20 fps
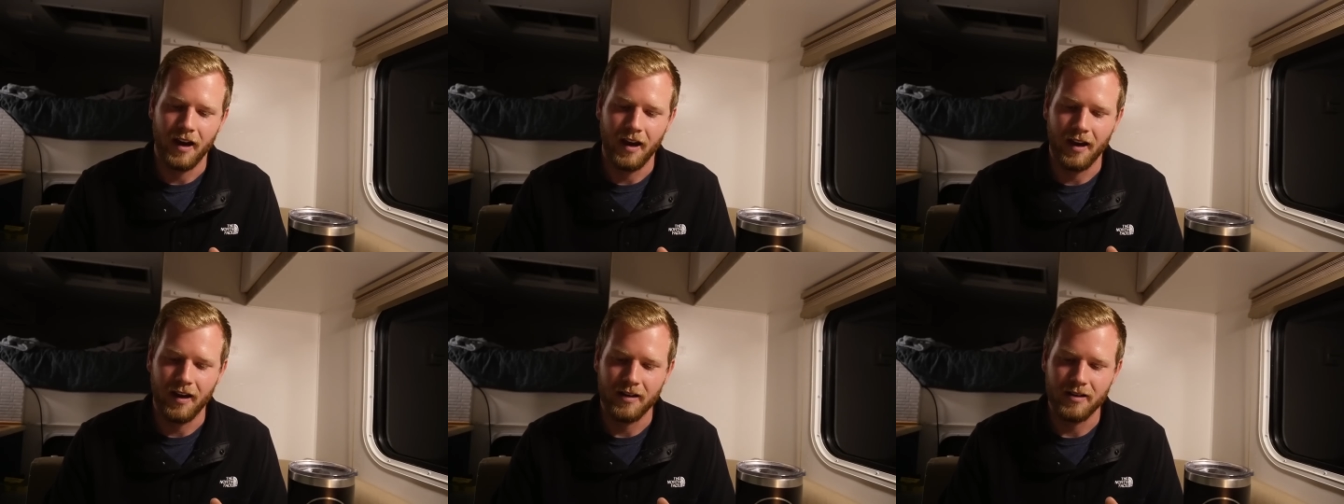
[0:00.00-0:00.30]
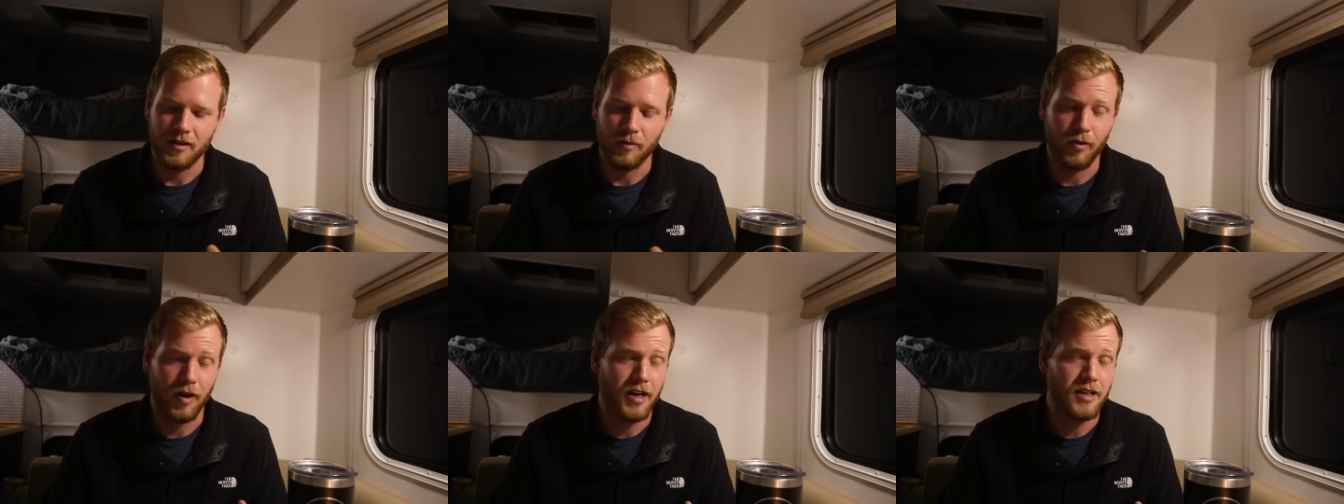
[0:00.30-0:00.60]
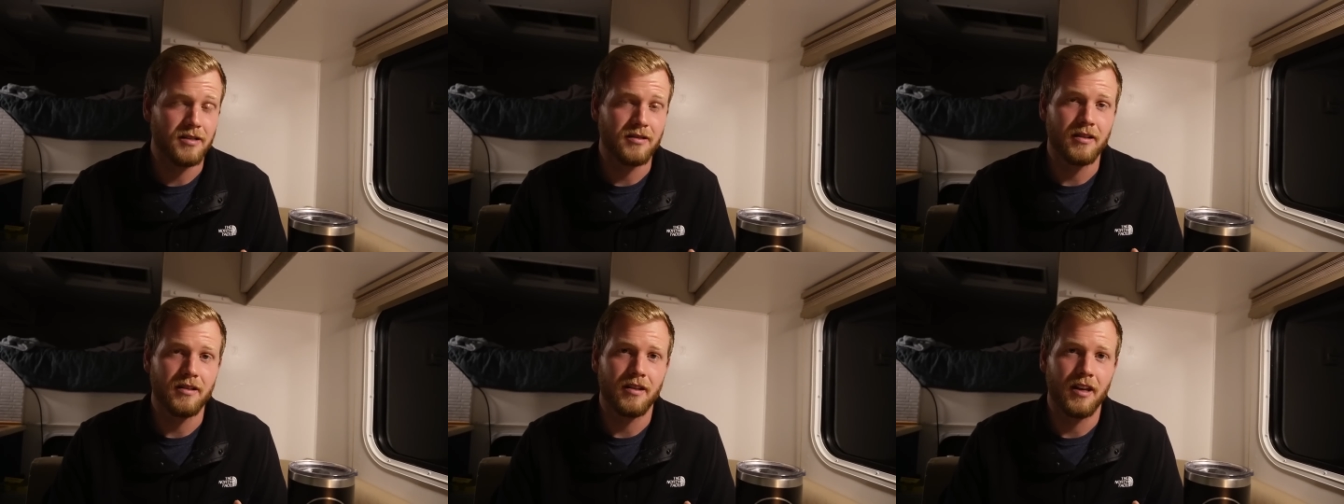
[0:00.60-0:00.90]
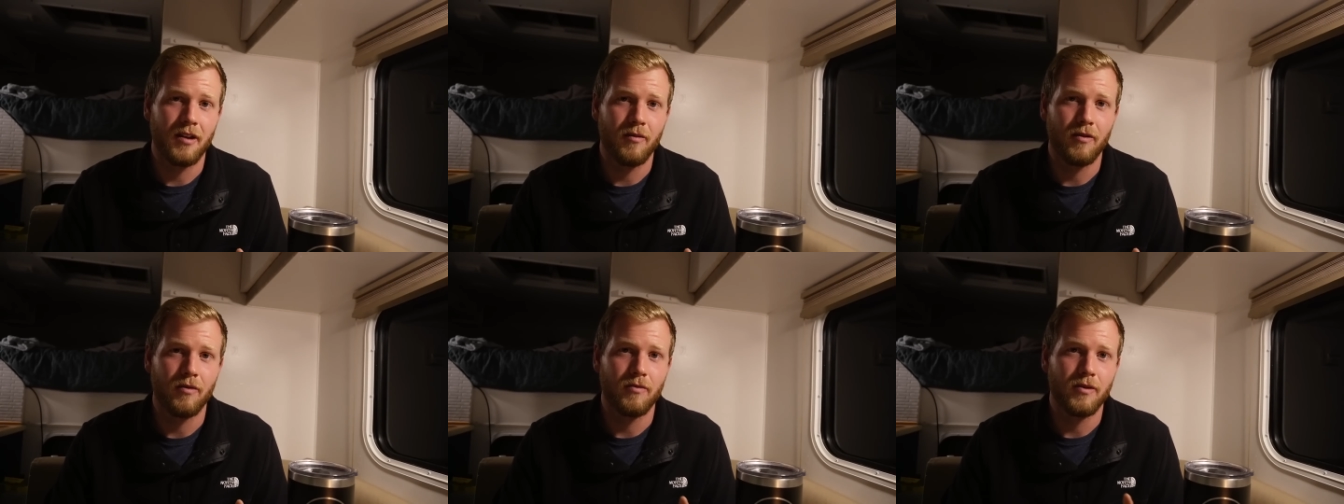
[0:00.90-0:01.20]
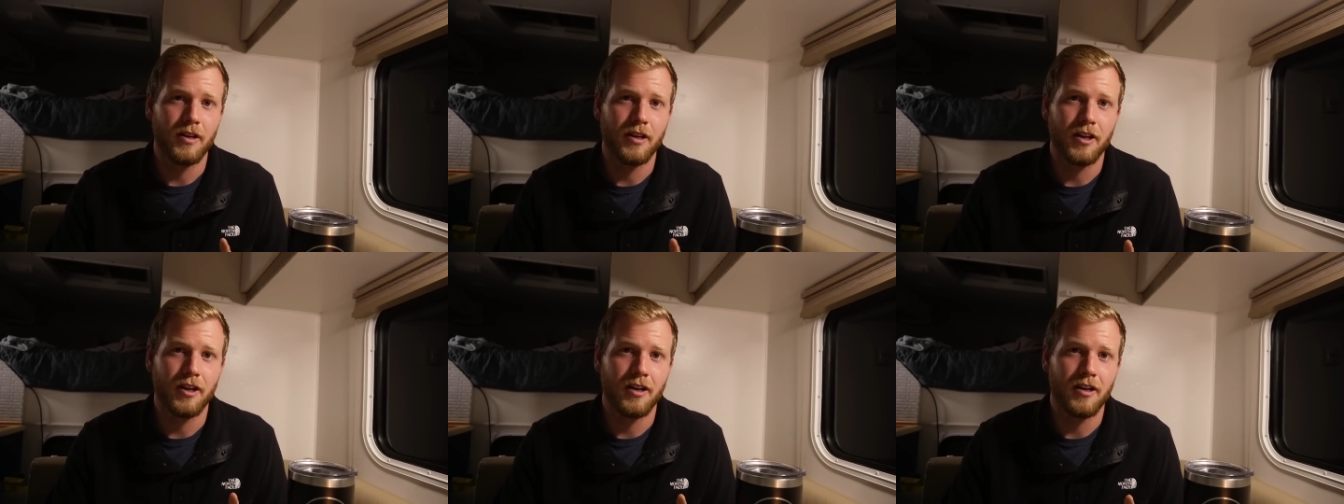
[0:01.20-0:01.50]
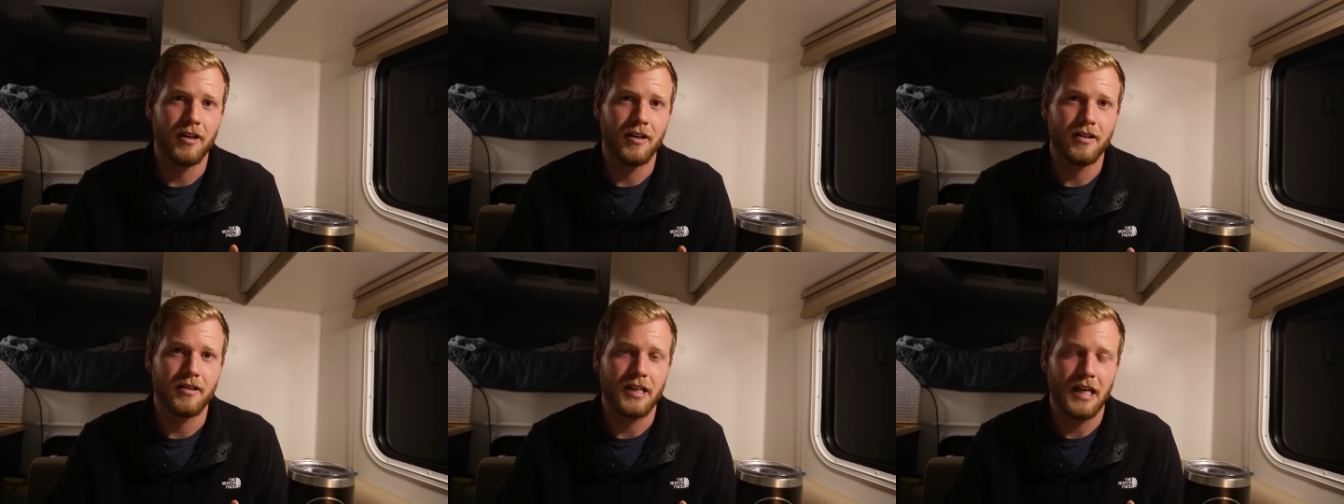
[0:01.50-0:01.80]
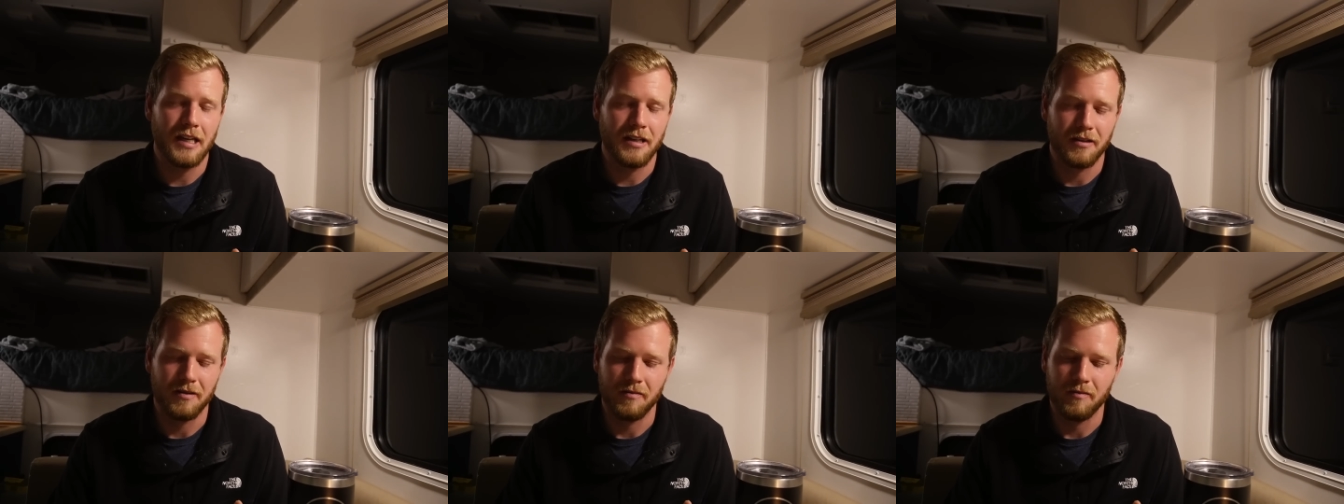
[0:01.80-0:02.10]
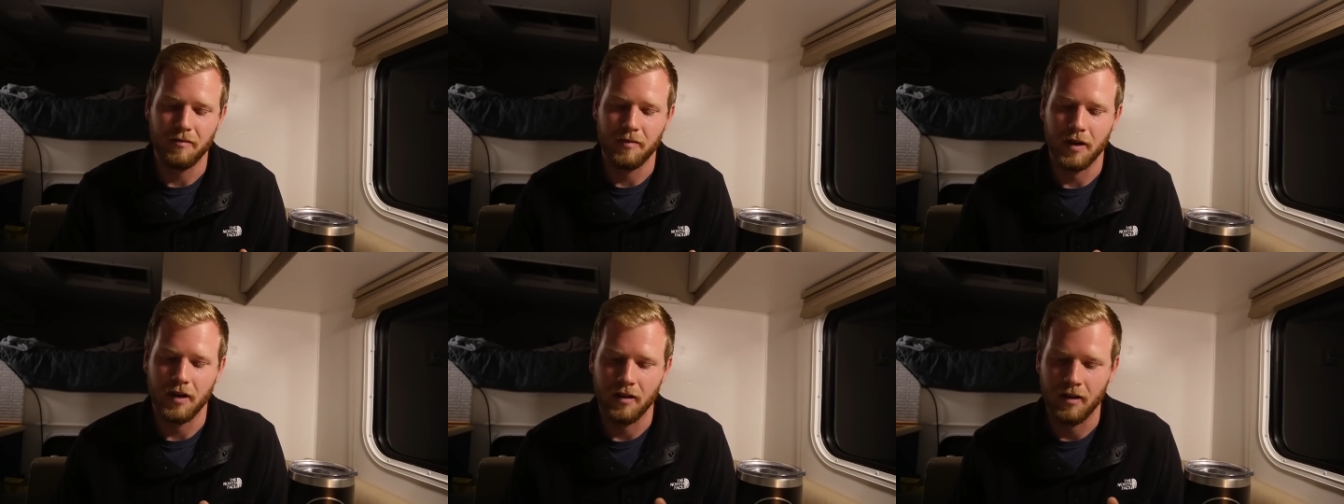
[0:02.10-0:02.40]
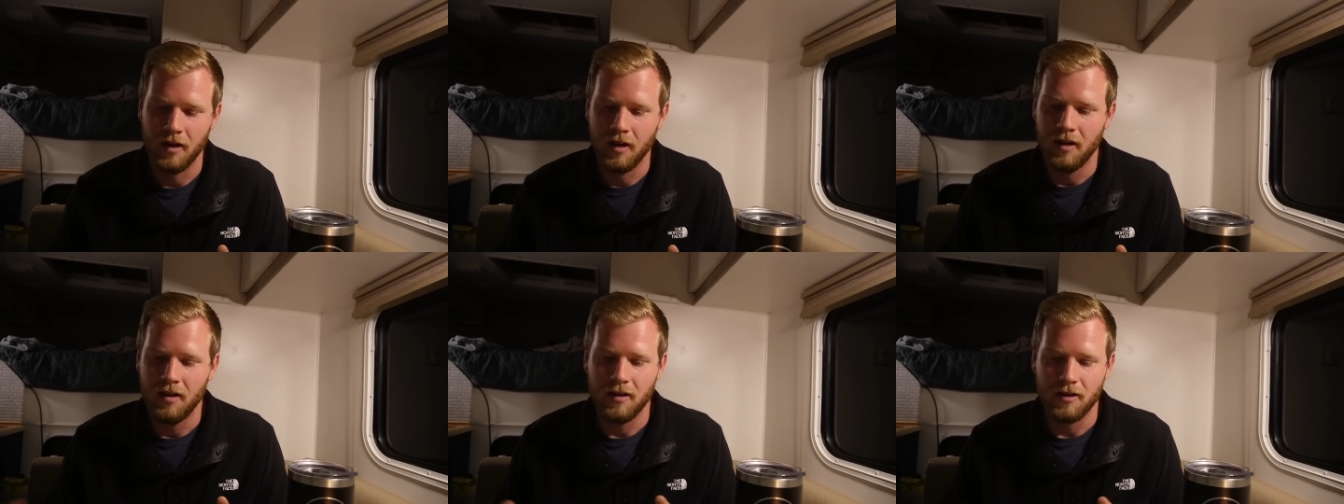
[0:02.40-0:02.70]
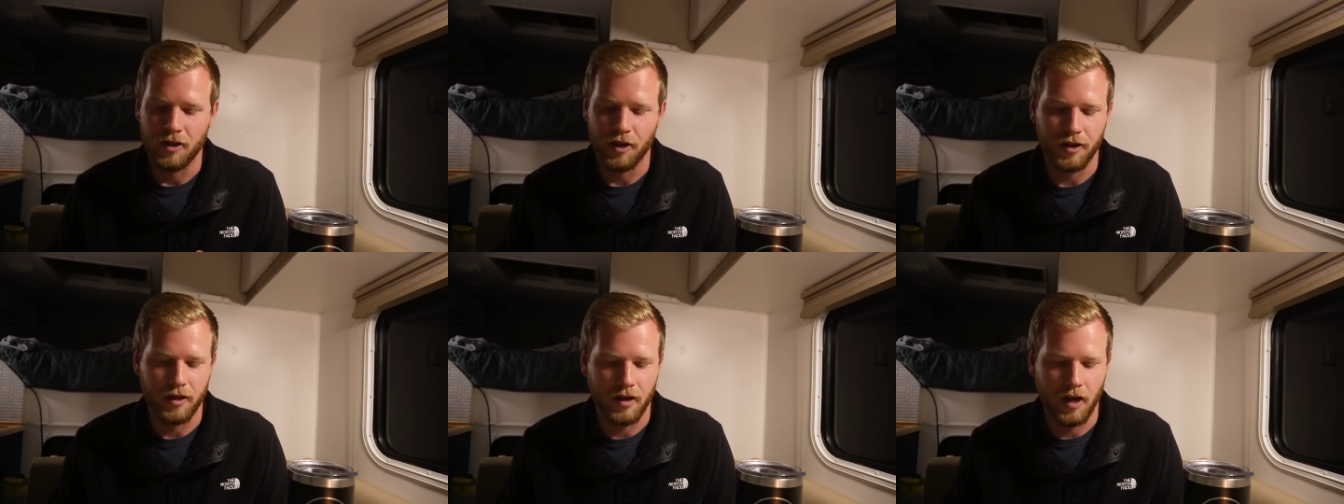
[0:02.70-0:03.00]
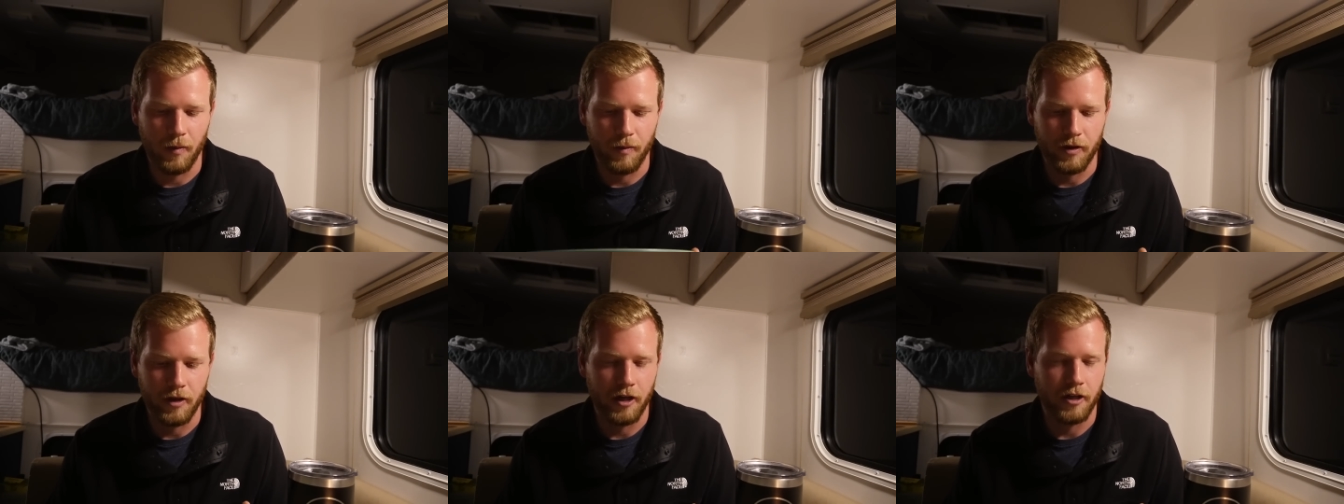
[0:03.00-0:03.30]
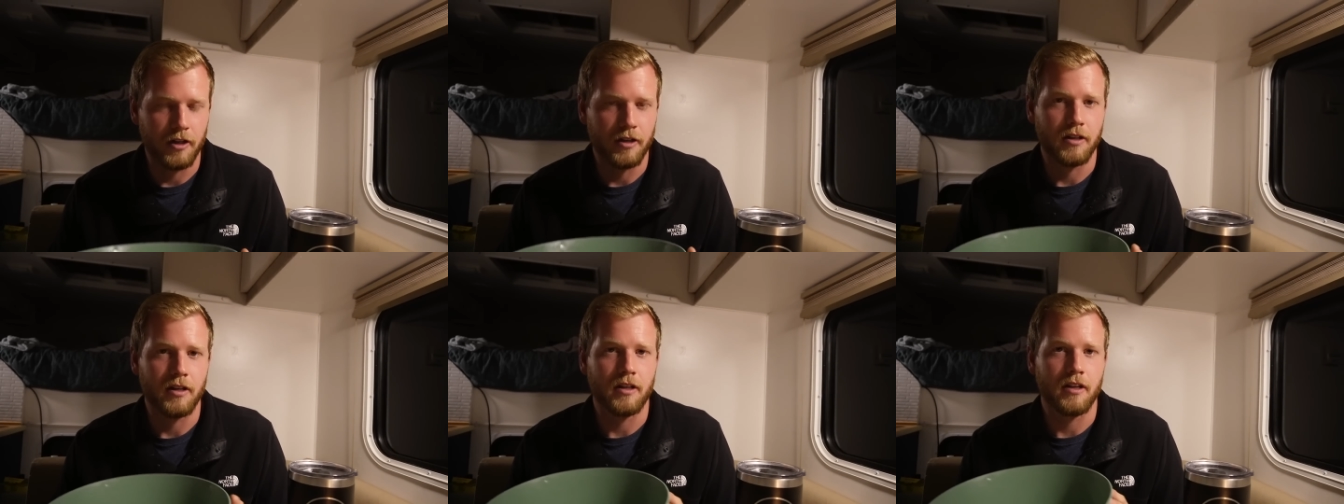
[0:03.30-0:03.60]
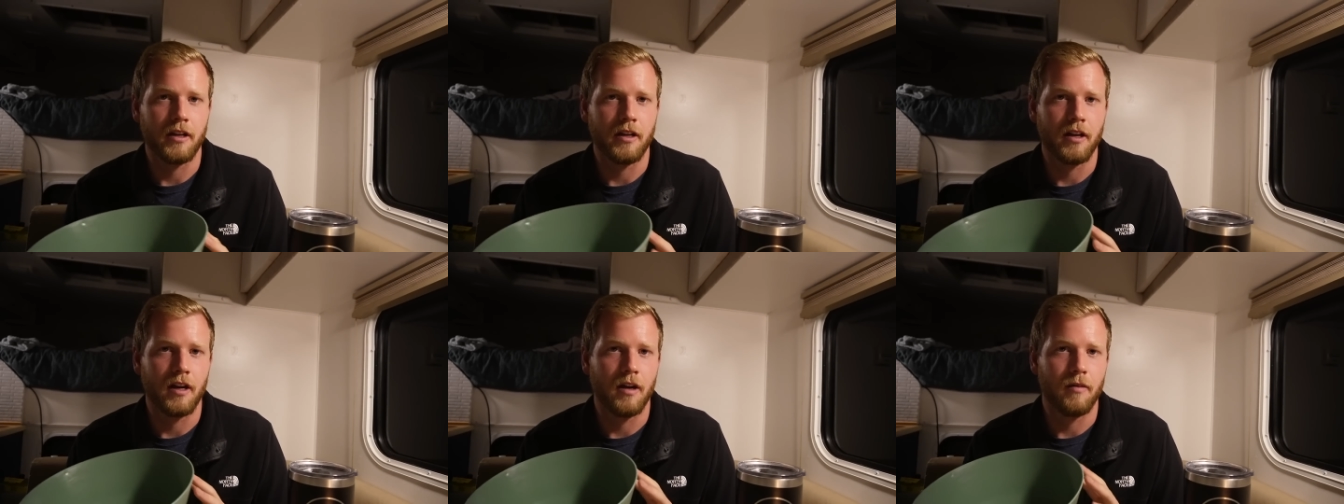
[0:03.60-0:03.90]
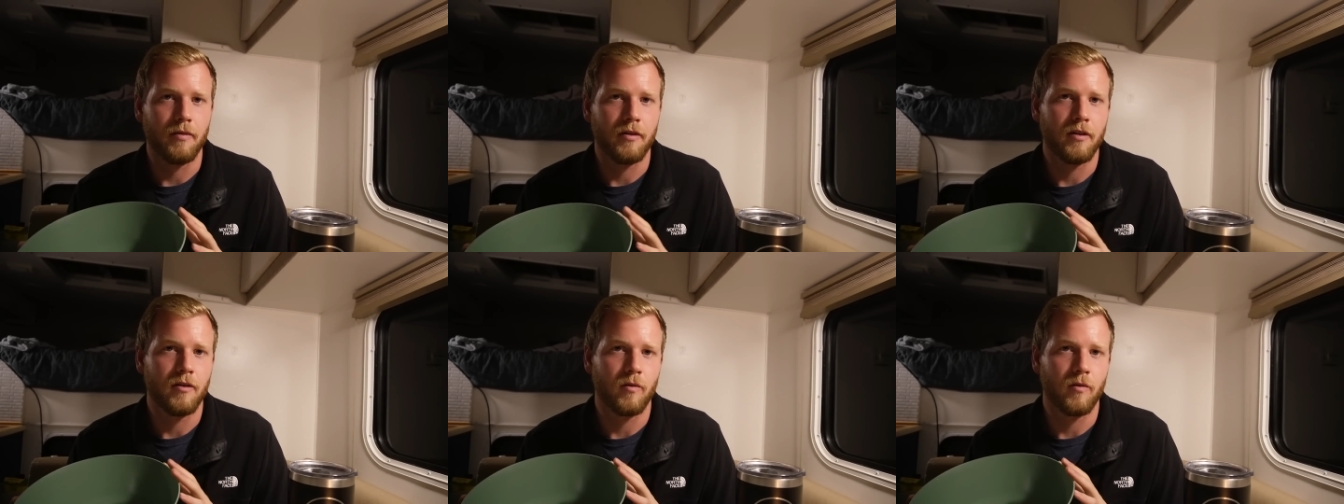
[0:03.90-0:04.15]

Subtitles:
And surprisingly, they were really good in the salad. But just a couple dishes to clean up.